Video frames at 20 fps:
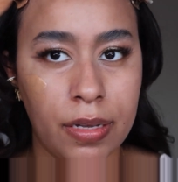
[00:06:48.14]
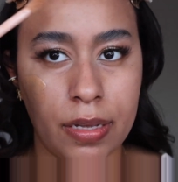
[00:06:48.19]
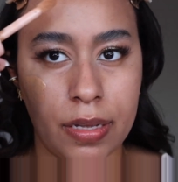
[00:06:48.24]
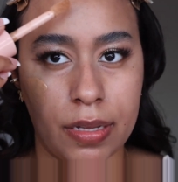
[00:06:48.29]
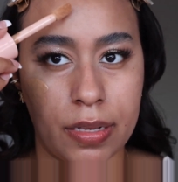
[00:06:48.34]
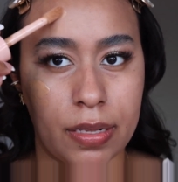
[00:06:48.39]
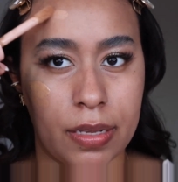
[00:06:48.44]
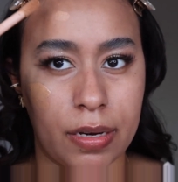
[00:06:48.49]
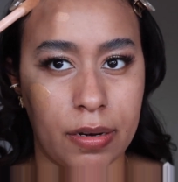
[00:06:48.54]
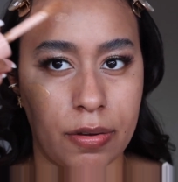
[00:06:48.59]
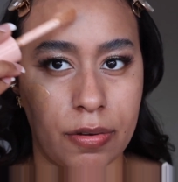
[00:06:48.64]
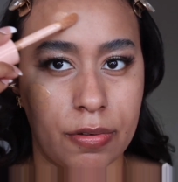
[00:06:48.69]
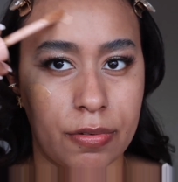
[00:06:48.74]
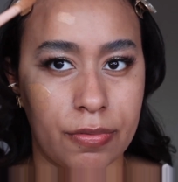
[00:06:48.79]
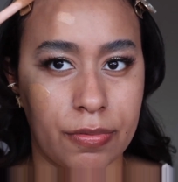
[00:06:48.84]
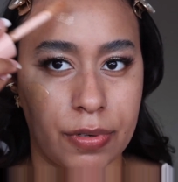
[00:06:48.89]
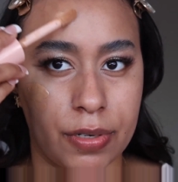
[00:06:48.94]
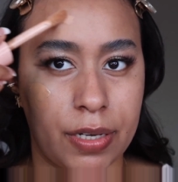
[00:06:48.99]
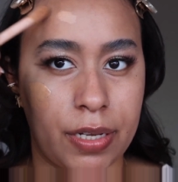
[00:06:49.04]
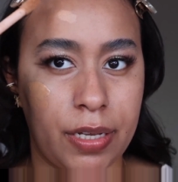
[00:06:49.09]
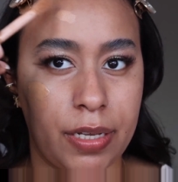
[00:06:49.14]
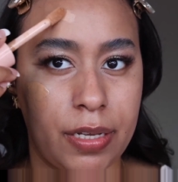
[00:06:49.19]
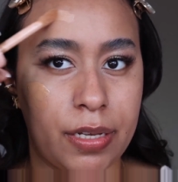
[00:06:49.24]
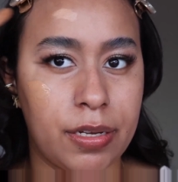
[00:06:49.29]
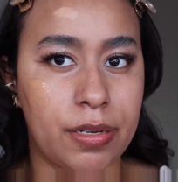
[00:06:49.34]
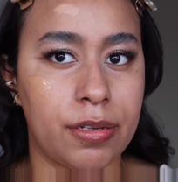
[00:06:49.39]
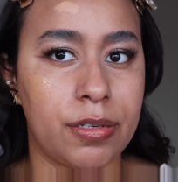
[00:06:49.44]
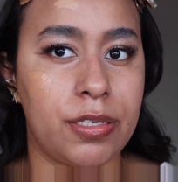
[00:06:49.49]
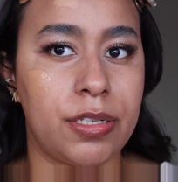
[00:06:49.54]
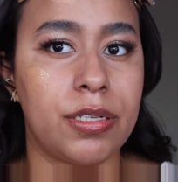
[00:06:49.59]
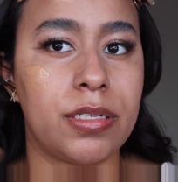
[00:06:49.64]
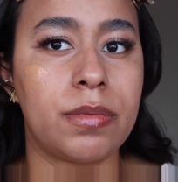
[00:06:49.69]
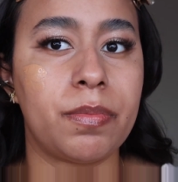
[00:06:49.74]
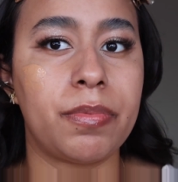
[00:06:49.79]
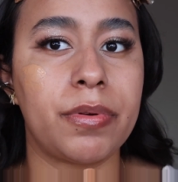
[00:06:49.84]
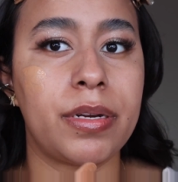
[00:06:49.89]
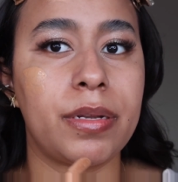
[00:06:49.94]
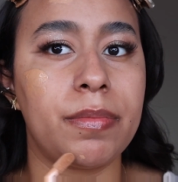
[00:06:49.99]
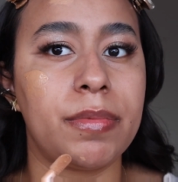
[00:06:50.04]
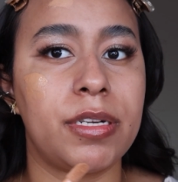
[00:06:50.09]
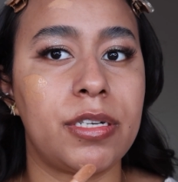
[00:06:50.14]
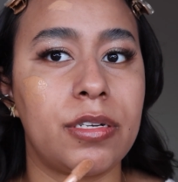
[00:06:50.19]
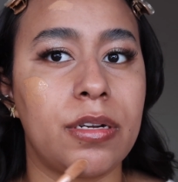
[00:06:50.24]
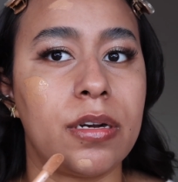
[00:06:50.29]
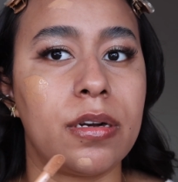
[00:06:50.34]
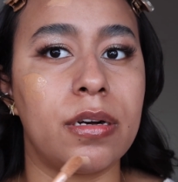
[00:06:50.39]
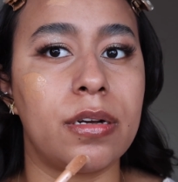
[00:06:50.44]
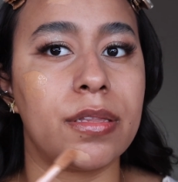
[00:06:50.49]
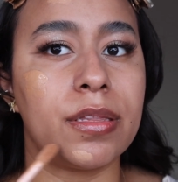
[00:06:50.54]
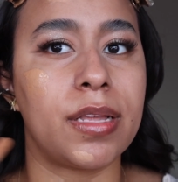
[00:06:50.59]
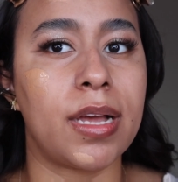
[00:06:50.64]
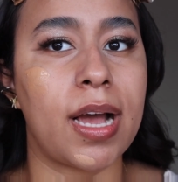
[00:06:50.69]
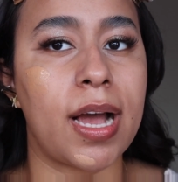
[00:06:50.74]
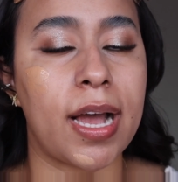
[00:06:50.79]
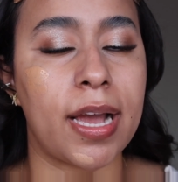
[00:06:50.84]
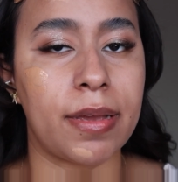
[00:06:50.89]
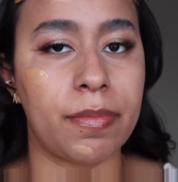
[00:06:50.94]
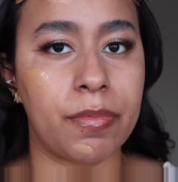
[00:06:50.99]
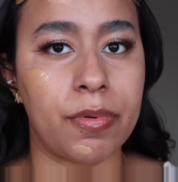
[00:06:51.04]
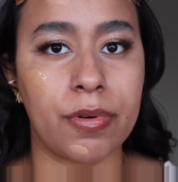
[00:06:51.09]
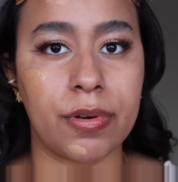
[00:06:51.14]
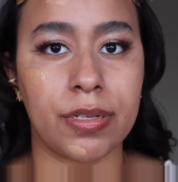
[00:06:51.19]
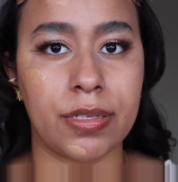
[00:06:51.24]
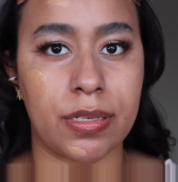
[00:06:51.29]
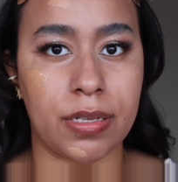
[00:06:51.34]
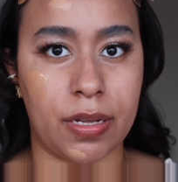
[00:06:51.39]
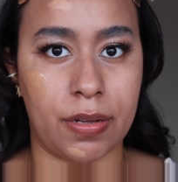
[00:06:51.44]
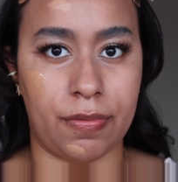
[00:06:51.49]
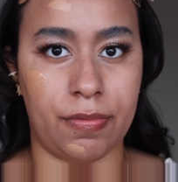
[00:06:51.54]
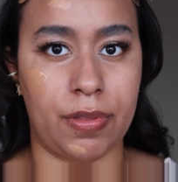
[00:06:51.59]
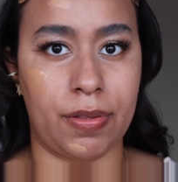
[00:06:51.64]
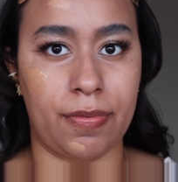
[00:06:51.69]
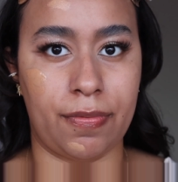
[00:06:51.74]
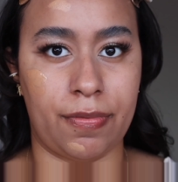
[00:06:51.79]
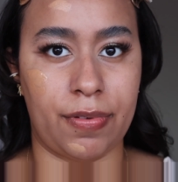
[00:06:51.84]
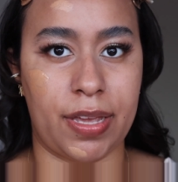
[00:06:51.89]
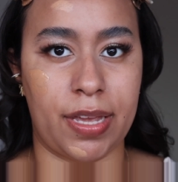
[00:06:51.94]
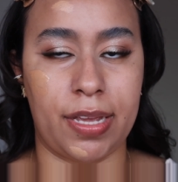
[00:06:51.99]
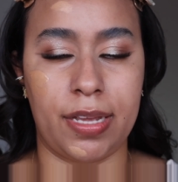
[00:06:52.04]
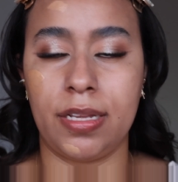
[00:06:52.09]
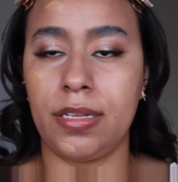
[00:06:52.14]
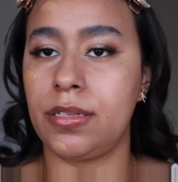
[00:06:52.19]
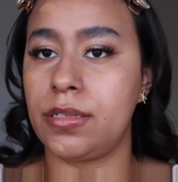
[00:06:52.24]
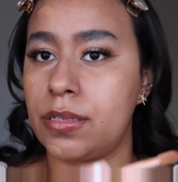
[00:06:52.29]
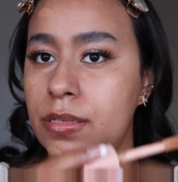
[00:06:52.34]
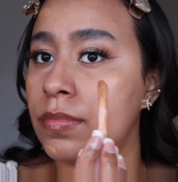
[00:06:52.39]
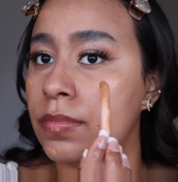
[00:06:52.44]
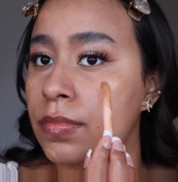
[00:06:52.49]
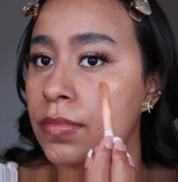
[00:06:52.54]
and then over here, just pretty much on the high points of the face.